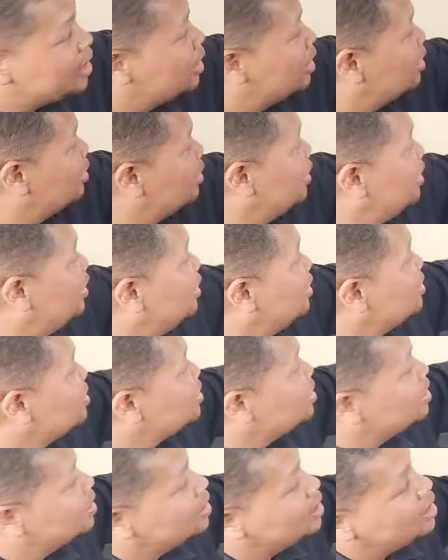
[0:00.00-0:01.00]

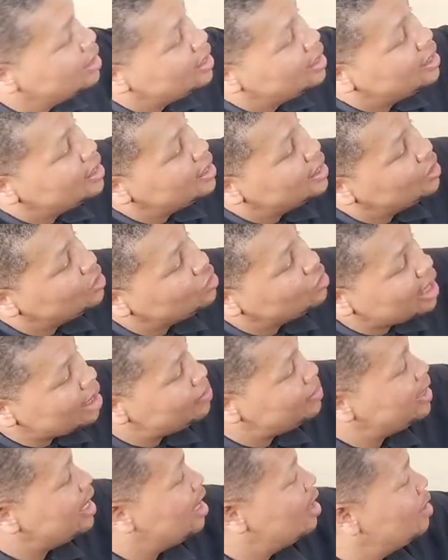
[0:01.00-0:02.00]
grills, drop
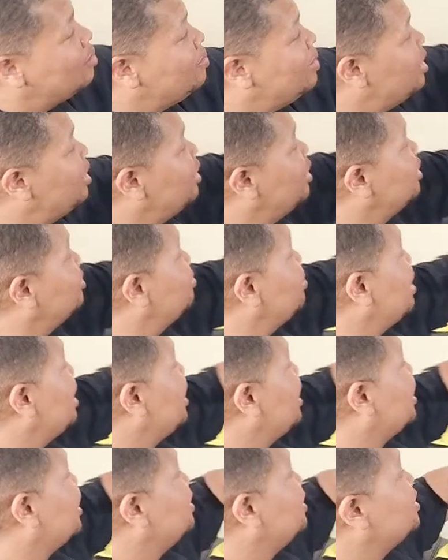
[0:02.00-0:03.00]
down mirror
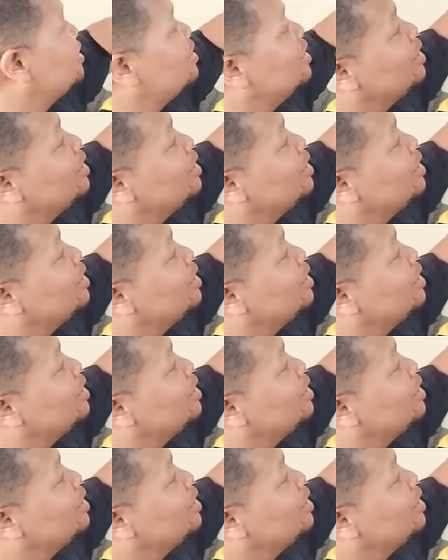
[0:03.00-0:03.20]
brackets,